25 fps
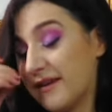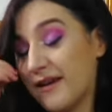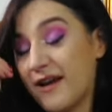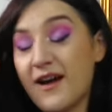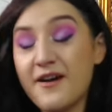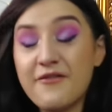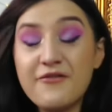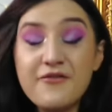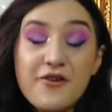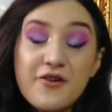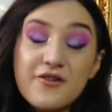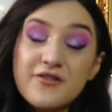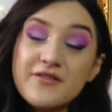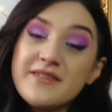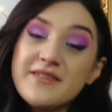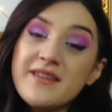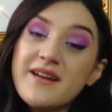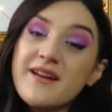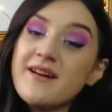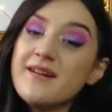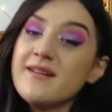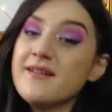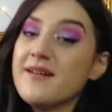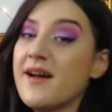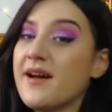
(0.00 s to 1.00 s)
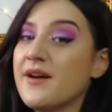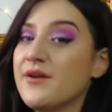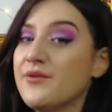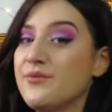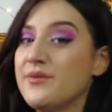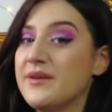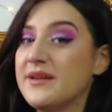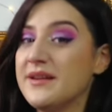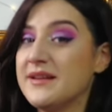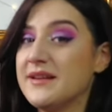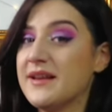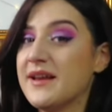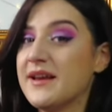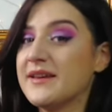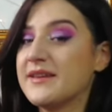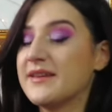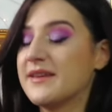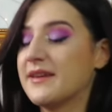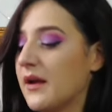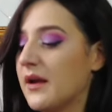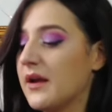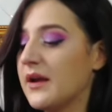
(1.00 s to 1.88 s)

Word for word: I've got that. I really like it.